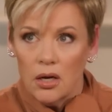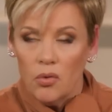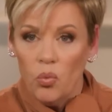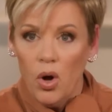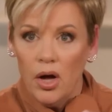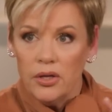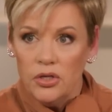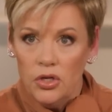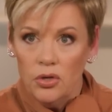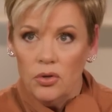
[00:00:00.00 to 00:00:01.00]
What
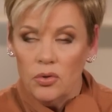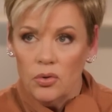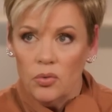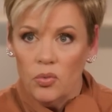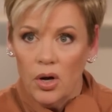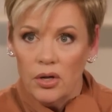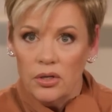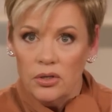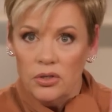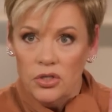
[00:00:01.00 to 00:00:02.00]

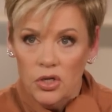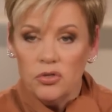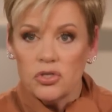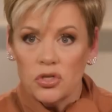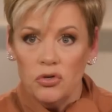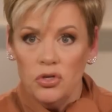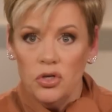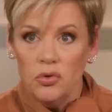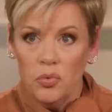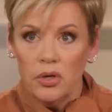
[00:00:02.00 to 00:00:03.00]
used to
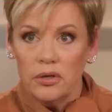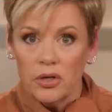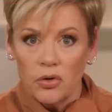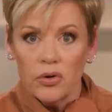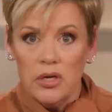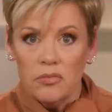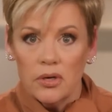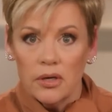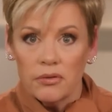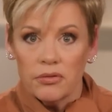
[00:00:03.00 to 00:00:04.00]
you wouldn't agree
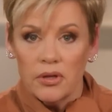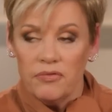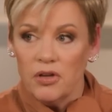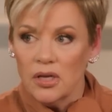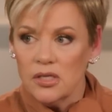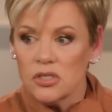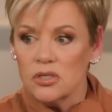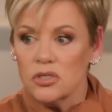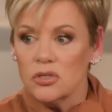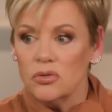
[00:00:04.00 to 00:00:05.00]
with, if you
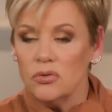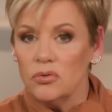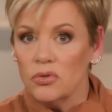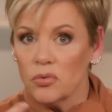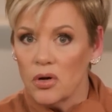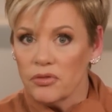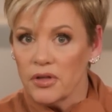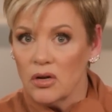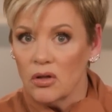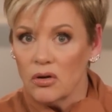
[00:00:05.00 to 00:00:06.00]
listen to the wrong
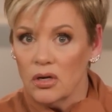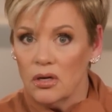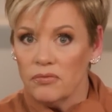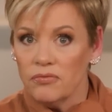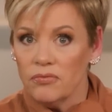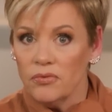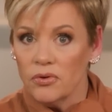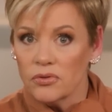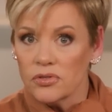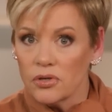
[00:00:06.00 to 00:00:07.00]
thing long enough,
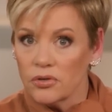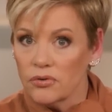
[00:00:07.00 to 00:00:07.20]
you'll start